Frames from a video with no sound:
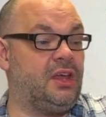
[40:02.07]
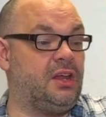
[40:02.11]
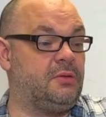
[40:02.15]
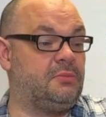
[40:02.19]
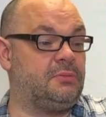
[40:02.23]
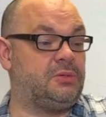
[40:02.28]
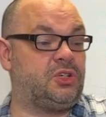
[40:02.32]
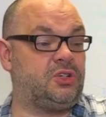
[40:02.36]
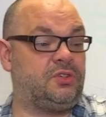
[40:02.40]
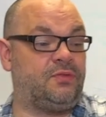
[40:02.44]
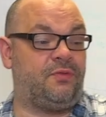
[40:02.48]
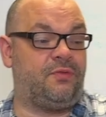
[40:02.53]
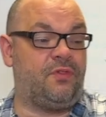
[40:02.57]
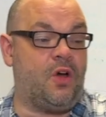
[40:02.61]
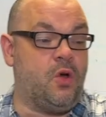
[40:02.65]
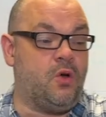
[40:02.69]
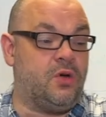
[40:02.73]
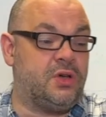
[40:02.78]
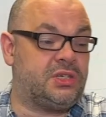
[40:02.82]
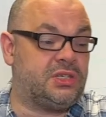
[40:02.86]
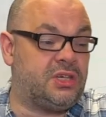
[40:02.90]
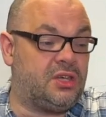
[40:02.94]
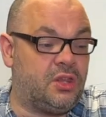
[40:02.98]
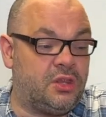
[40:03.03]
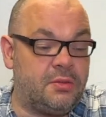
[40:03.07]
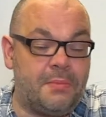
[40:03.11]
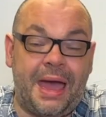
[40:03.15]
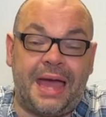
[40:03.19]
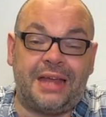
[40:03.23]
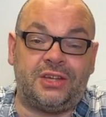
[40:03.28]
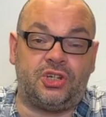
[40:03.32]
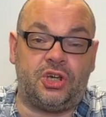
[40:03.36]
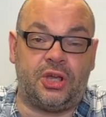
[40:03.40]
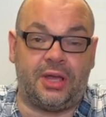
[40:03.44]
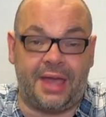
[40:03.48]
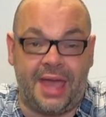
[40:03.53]
and I'm just focusing on the
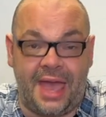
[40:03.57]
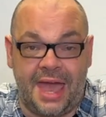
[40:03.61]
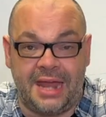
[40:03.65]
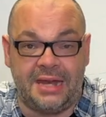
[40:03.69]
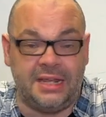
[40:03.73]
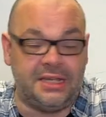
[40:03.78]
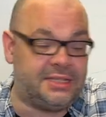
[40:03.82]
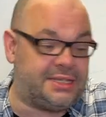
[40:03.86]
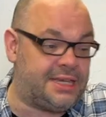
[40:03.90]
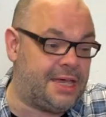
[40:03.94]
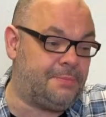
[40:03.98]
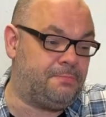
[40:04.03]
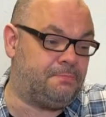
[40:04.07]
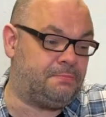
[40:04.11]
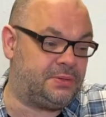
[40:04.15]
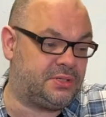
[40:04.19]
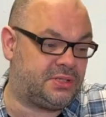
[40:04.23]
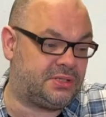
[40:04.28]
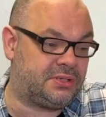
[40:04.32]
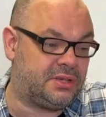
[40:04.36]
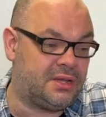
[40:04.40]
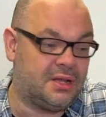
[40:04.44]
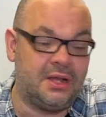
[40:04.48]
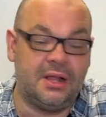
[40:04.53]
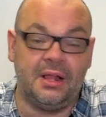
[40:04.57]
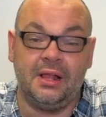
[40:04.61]
magic. Any tips?"